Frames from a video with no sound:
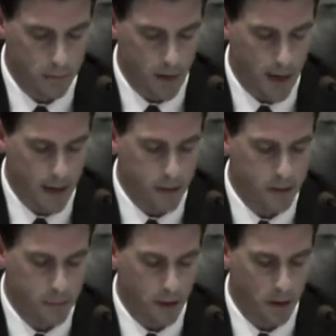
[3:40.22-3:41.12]
Adding
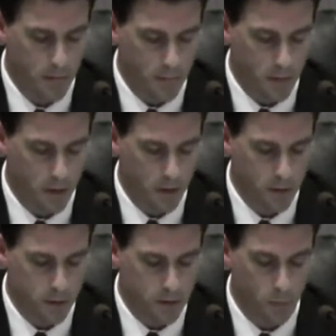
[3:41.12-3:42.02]

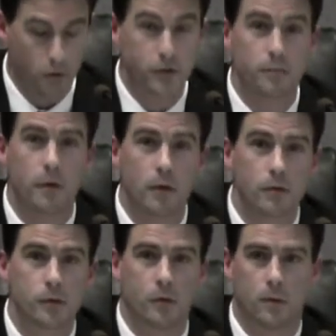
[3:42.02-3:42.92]
to Wilson
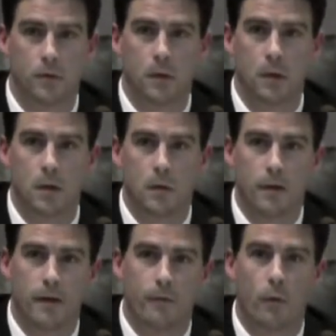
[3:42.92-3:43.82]
Middle School.
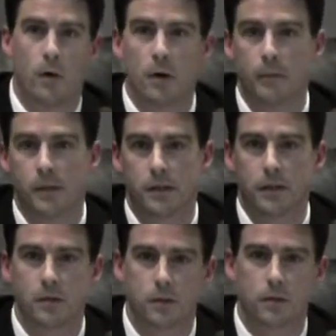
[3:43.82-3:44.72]
We have 400 empty
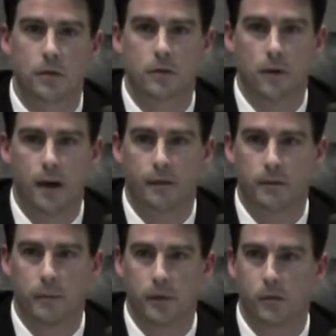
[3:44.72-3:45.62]
seats at Stewart's
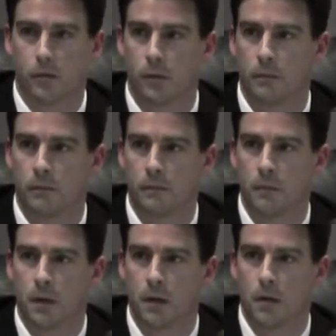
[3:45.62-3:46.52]
Draft Middle School.
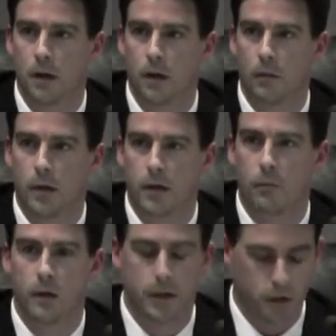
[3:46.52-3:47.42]
We could
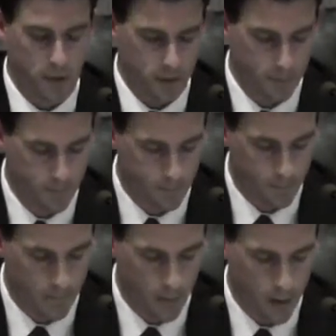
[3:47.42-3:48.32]
redistrict.
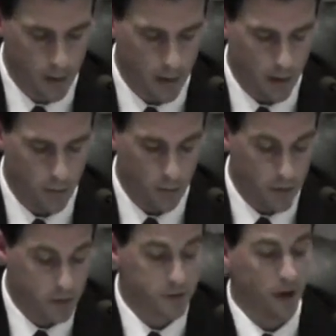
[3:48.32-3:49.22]

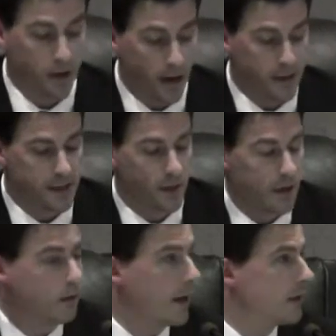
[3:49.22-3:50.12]
There's talking of
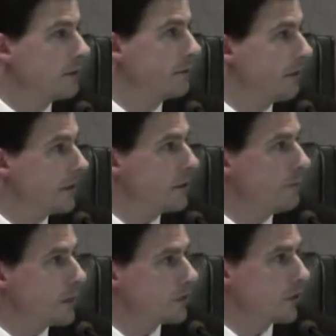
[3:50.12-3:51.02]
selling the land to fund the
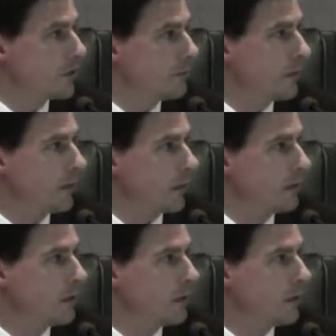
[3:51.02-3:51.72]
administration building.